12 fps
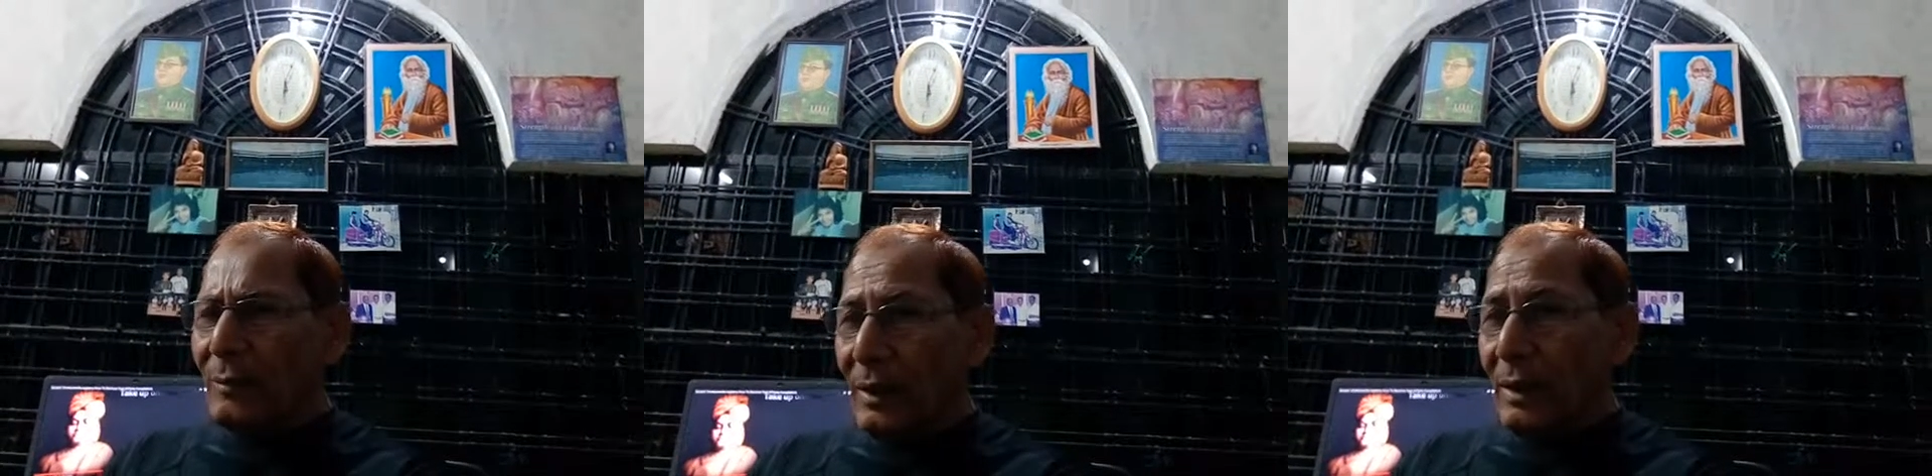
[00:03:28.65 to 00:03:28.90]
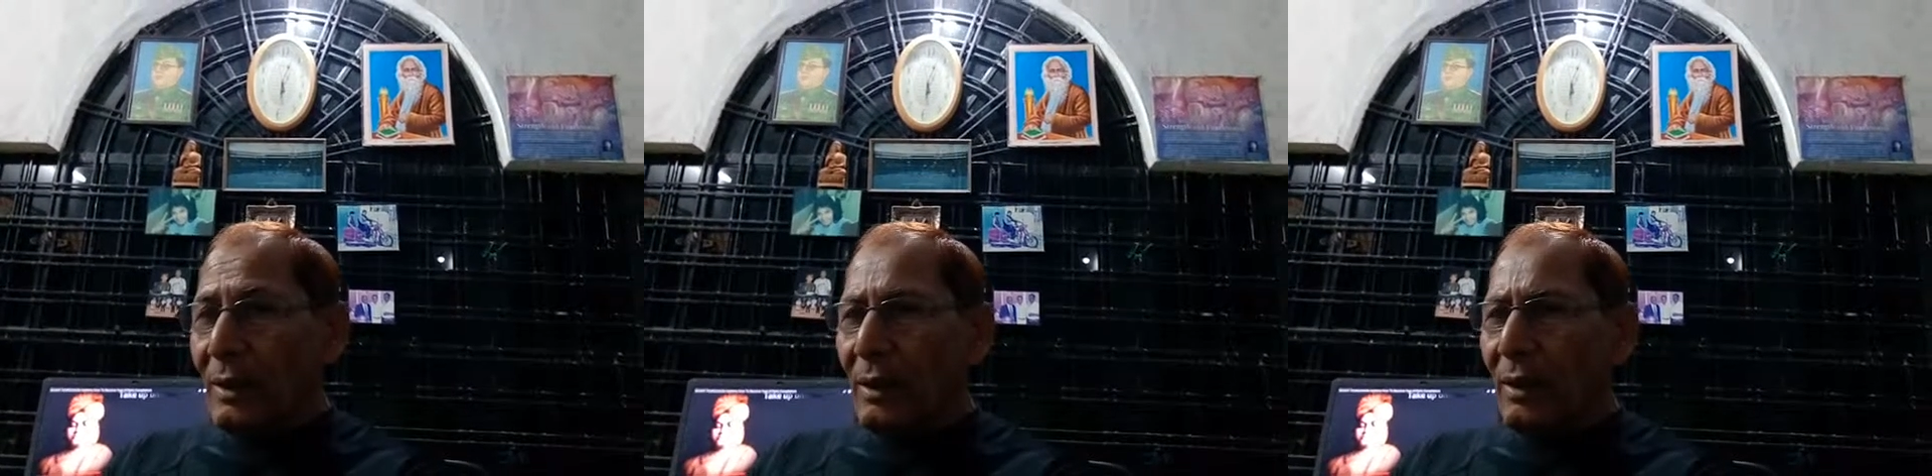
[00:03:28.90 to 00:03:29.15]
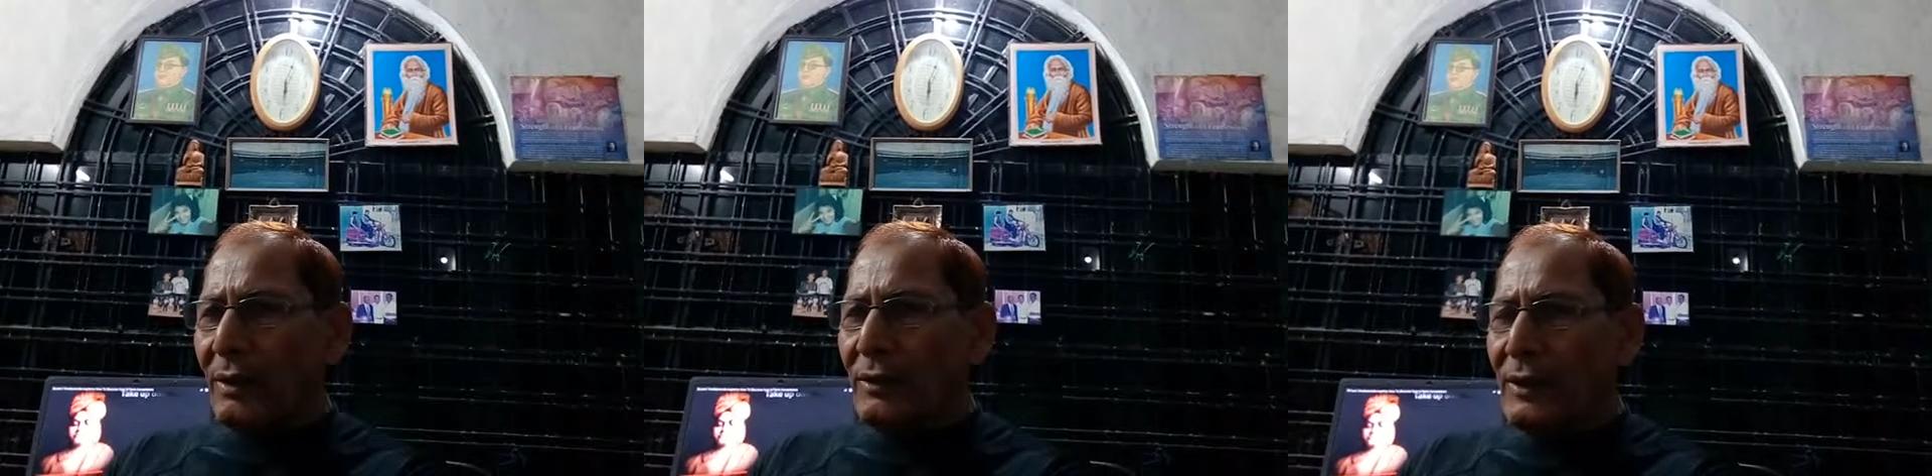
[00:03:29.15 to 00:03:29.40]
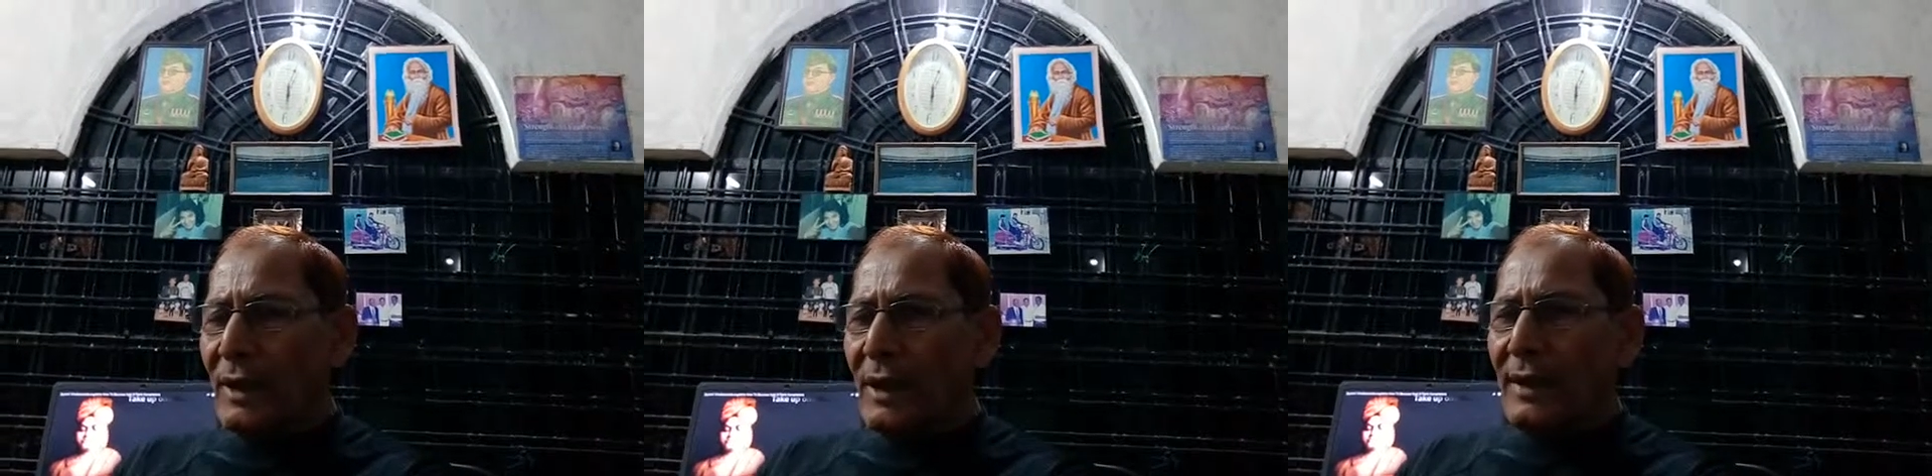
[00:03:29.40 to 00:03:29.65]
Because
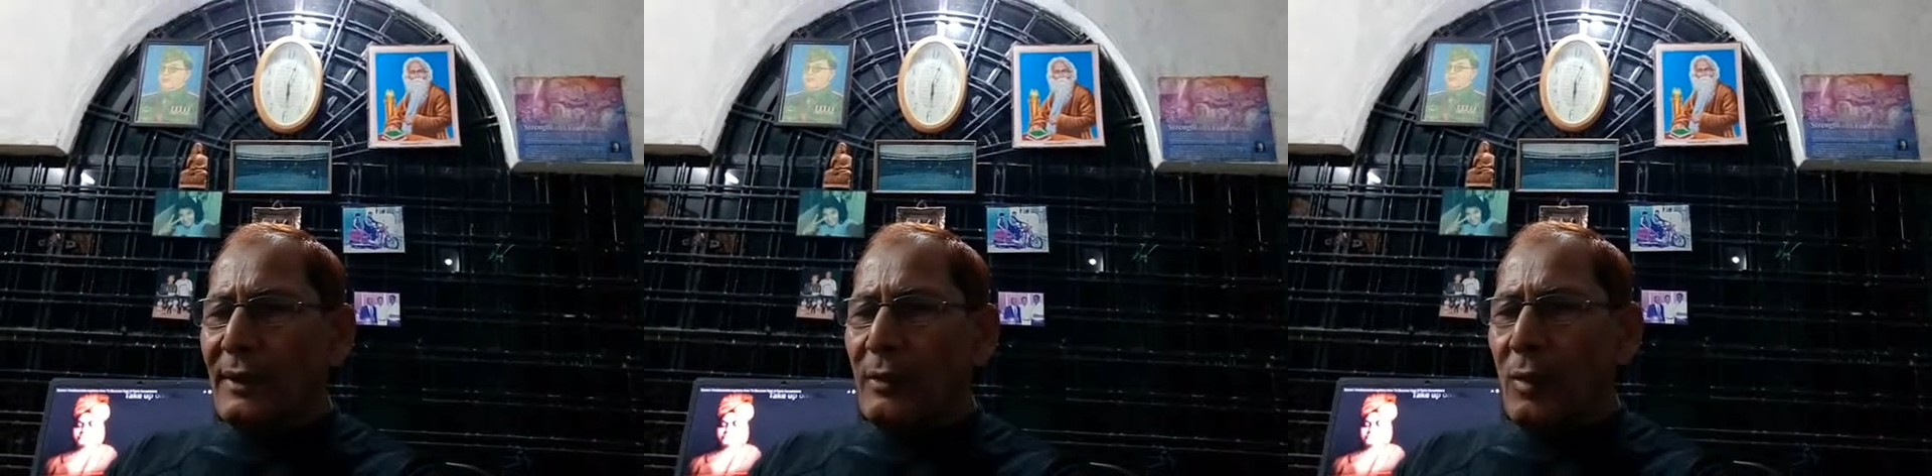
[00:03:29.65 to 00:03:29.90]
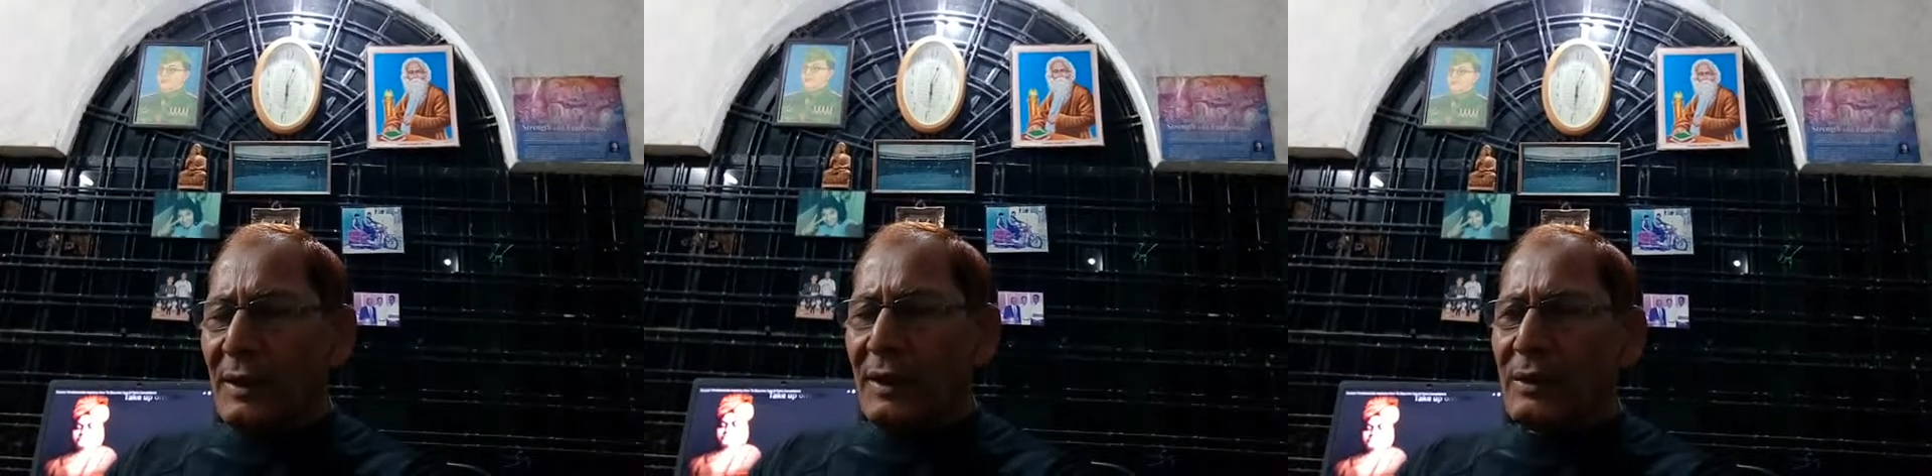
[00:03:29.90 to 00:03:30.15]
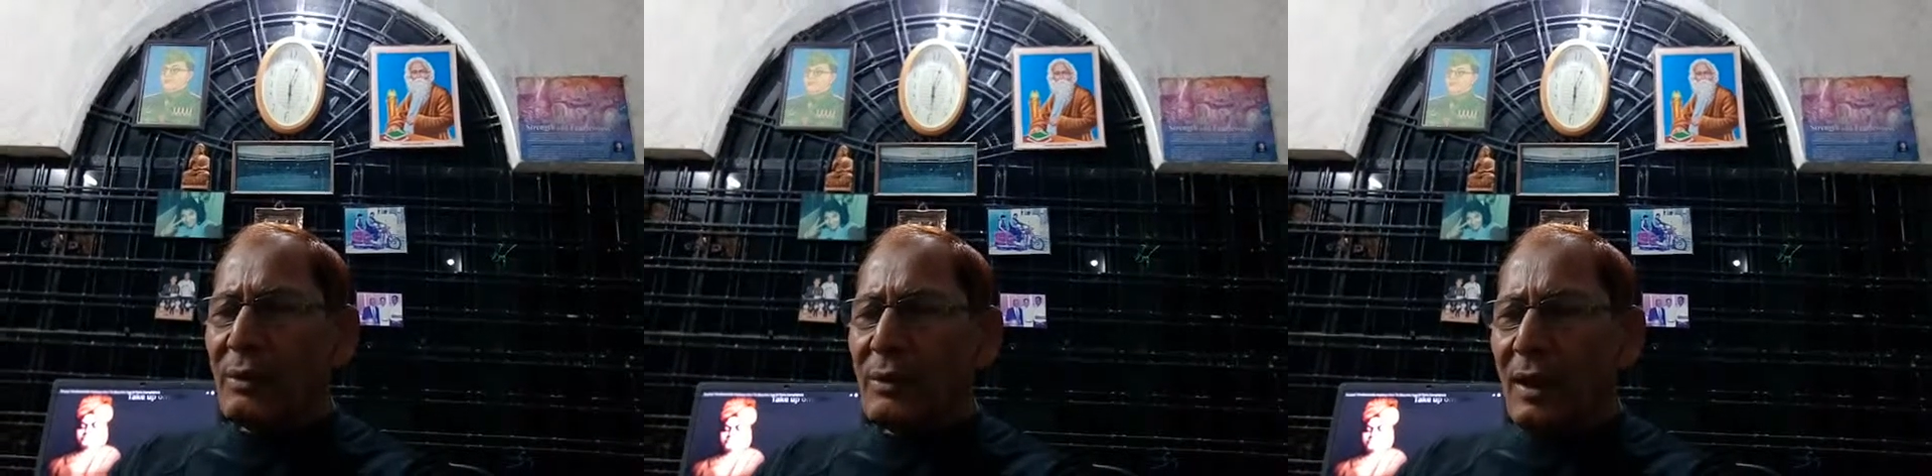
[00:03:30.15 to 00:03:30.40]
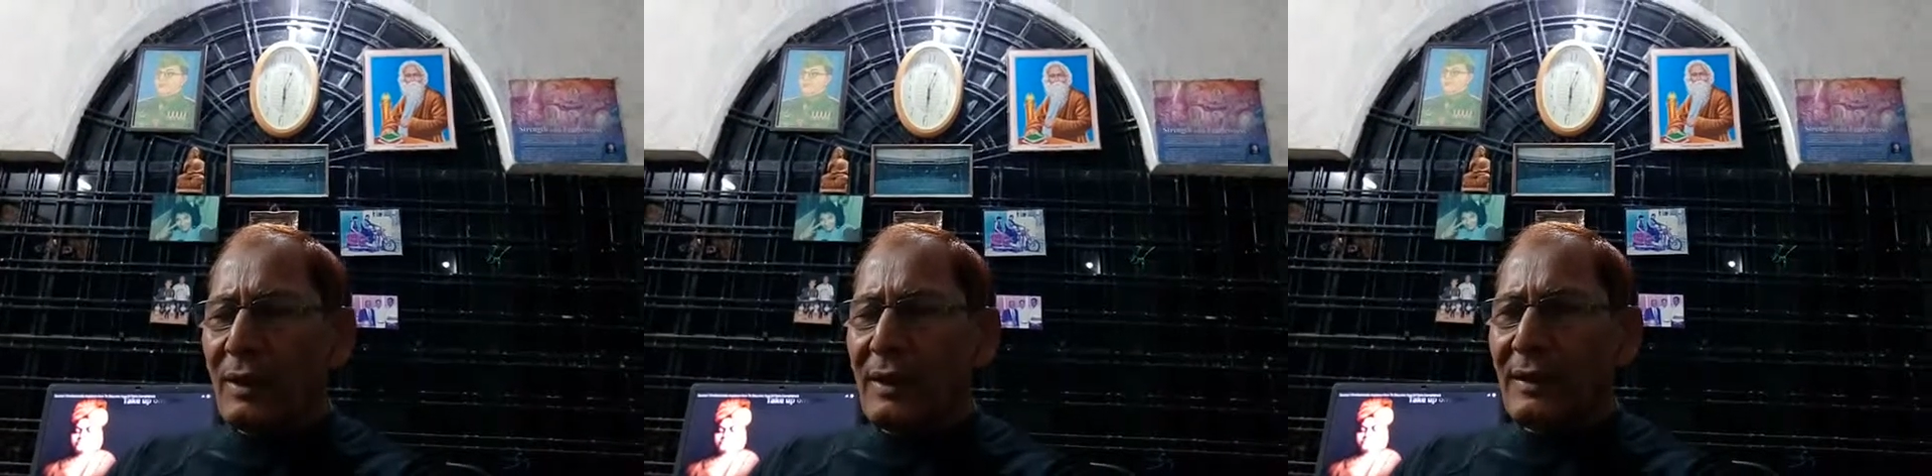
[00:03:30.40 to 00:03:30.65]
he wanted to
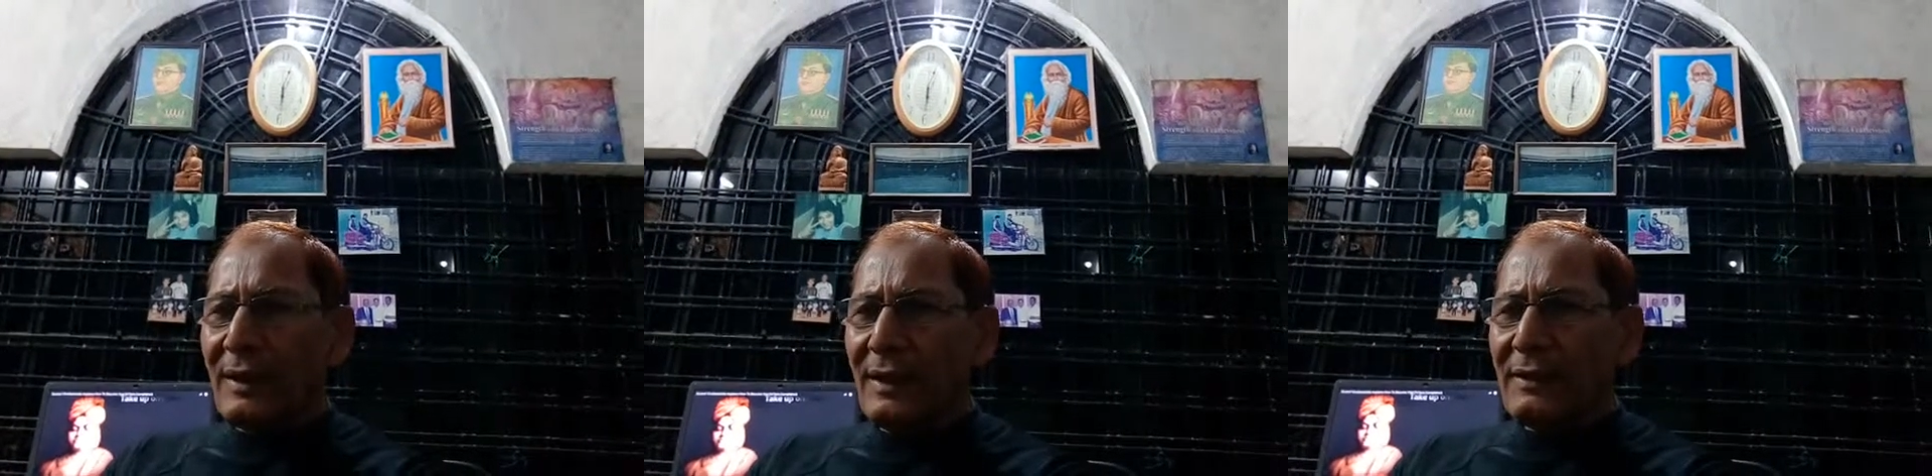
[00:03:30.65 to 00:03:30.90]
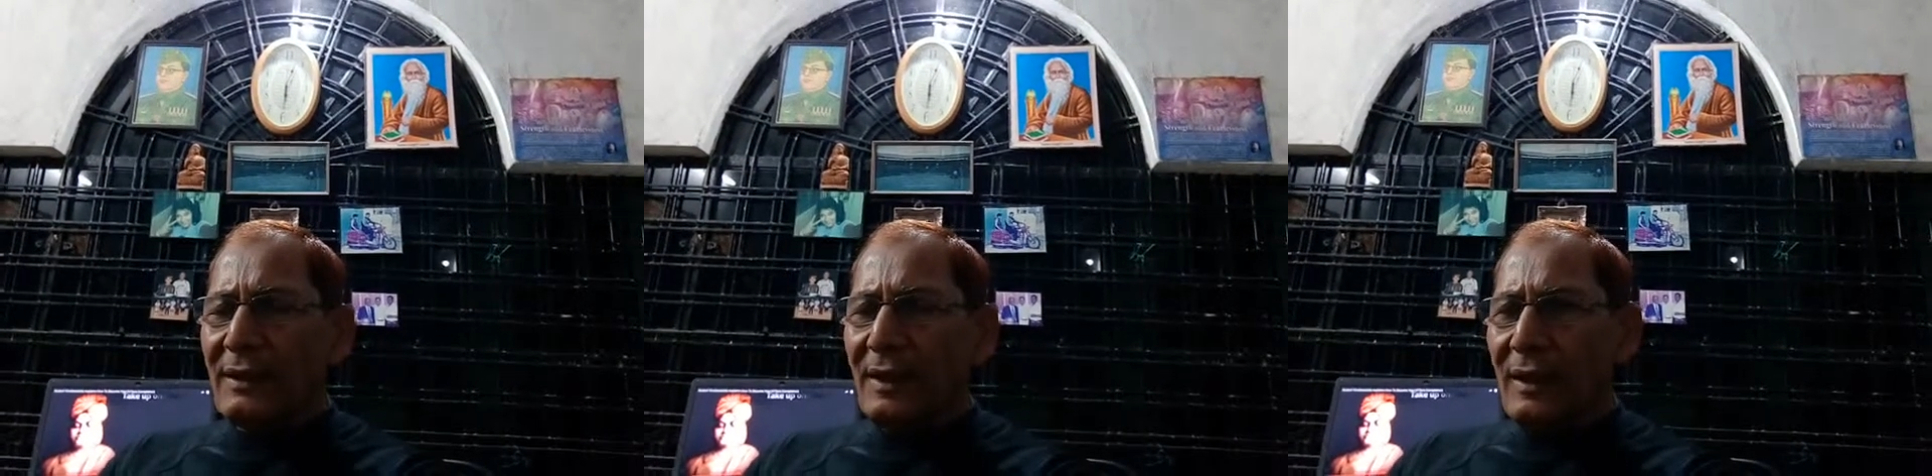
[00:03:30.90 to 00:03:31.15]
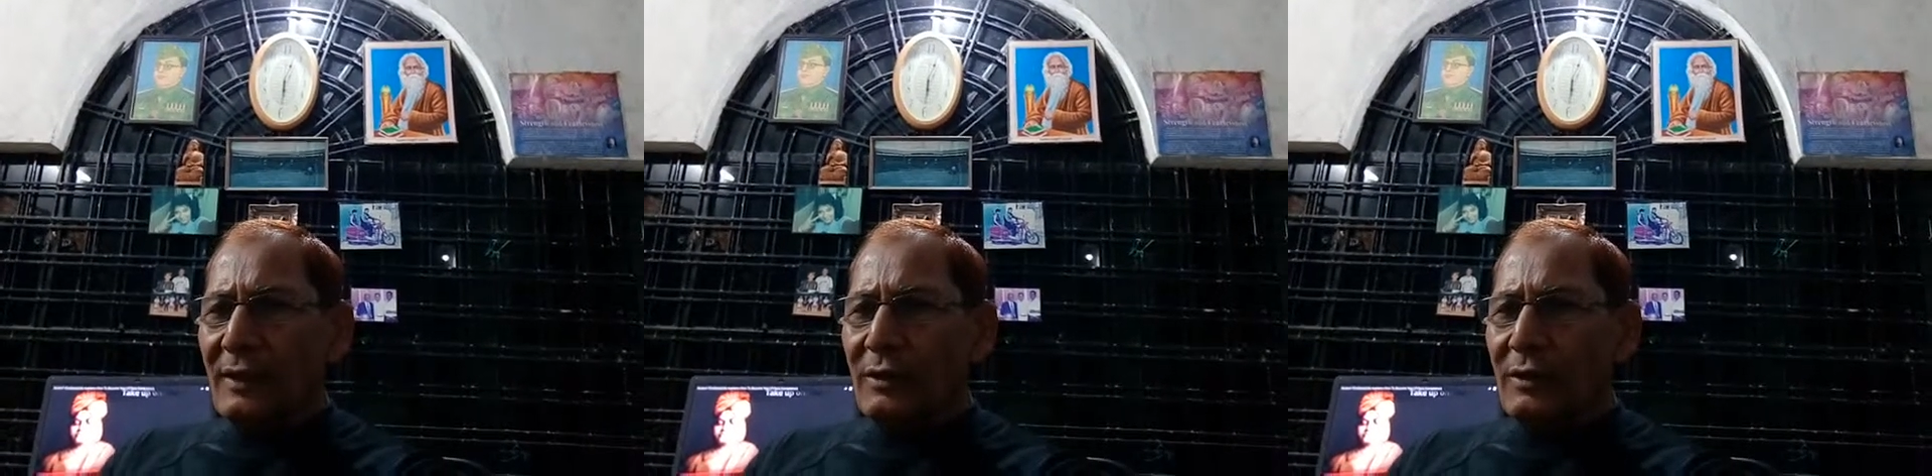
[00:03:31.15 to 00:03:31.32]
conquer it,